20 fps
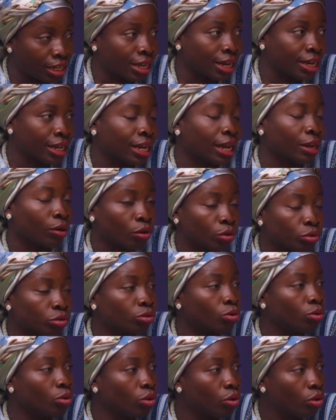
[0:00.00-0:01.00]
that they can
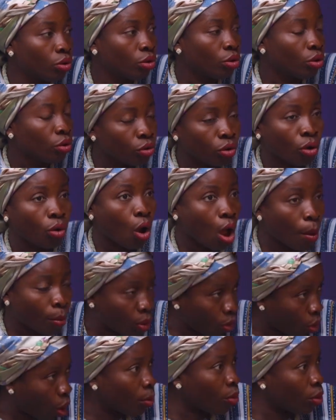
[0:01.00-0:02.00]
also who
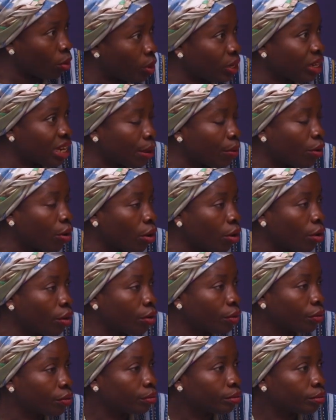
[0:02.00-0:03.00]
they are.
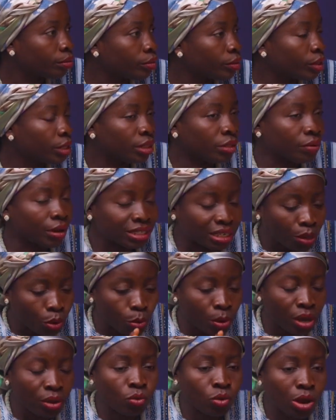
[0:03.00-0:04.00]
There are some
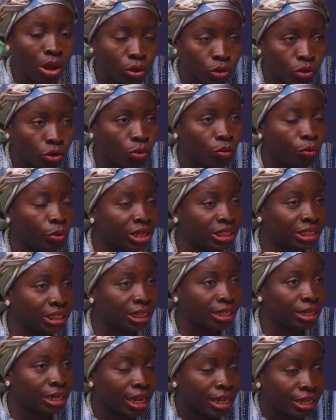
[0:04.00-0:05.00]
women who are also
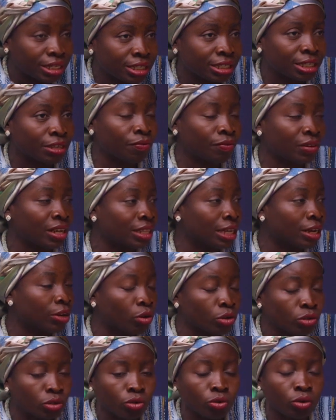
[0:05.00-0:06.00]
rigid and stiff like that. They
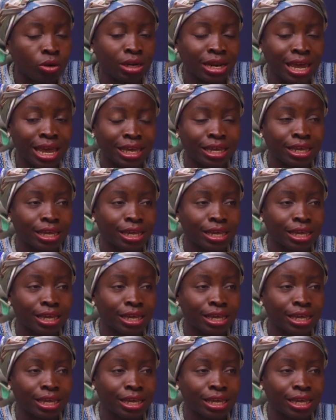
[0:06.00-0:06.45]
also don't like.